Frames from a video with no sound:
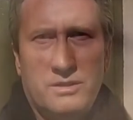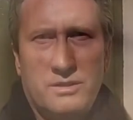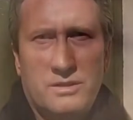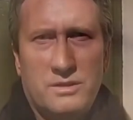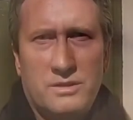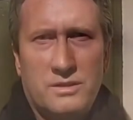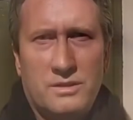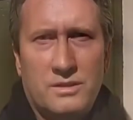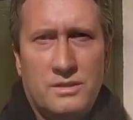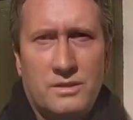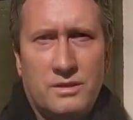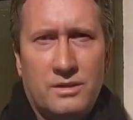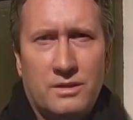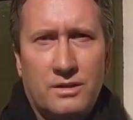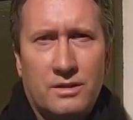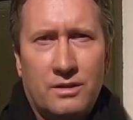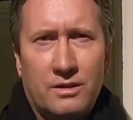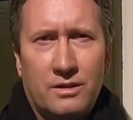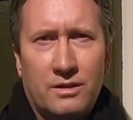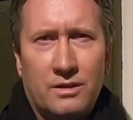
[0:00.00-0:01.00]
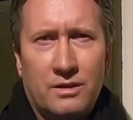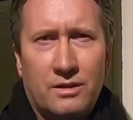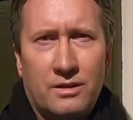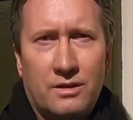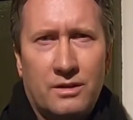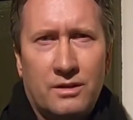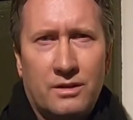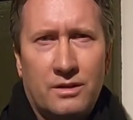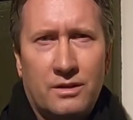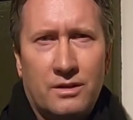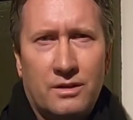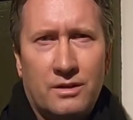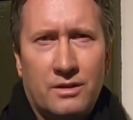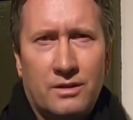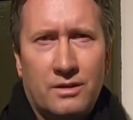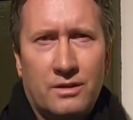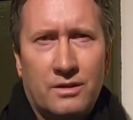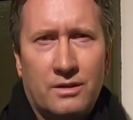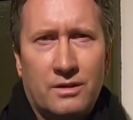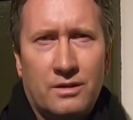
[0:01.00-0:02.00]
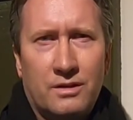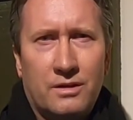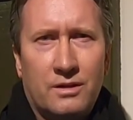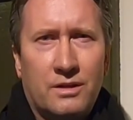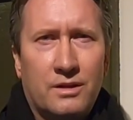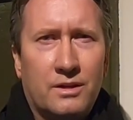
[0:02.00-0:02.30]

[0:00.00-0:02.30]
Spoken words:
No one is speaking in this clip.